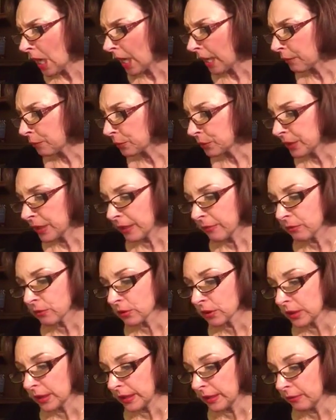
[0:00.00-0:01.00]
I will never
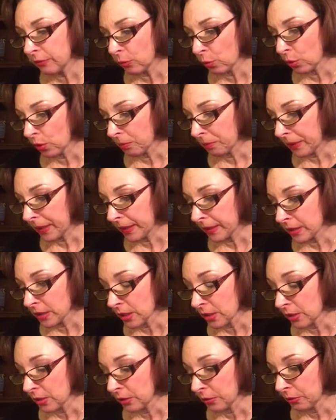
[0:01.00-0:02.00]
leave or
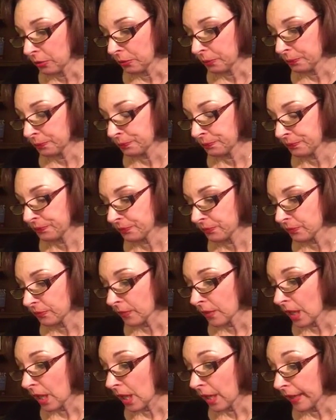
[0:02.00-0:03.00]
abandon you.
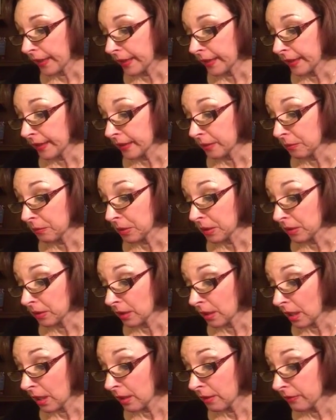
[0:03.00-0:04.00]
I am
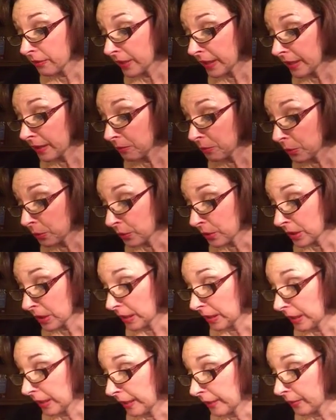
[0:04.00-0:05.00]
love and
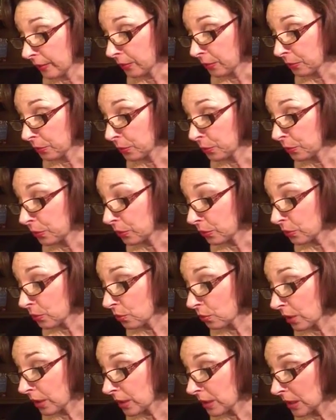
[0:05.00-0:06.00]
mercy, and through your
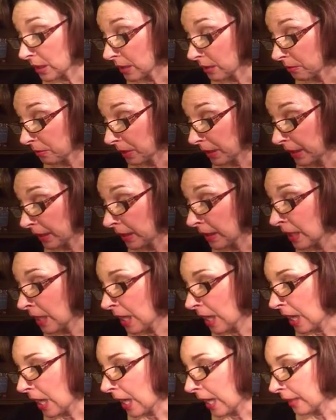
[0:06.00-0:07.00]
trust in me,
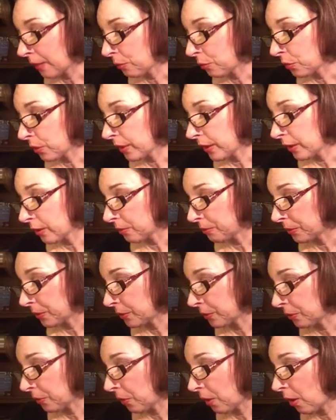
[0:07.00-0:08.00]
I will help
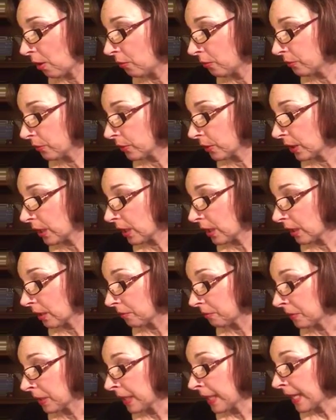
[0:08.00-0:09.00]
you
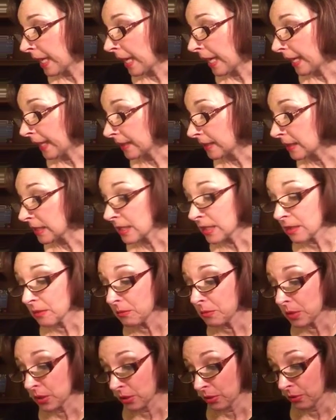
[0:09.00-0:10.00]
overcome and
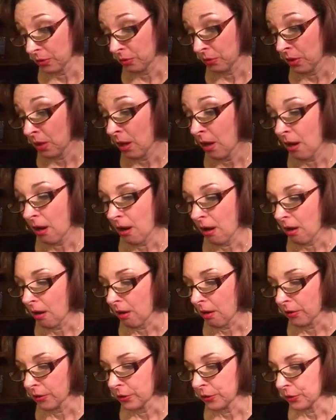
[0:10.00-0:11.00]
subdue
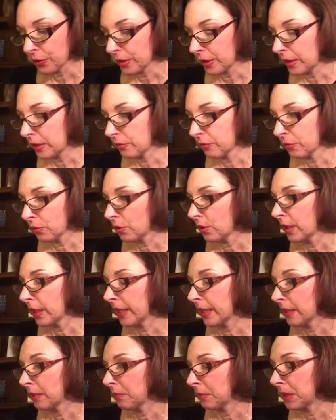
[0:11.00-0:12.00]
all your evil
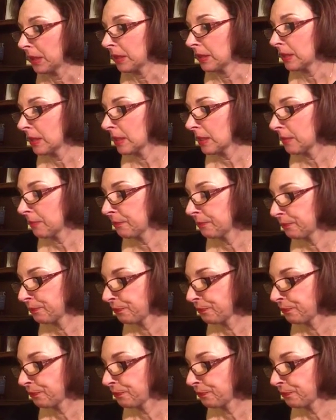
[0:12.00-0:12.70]
enemies.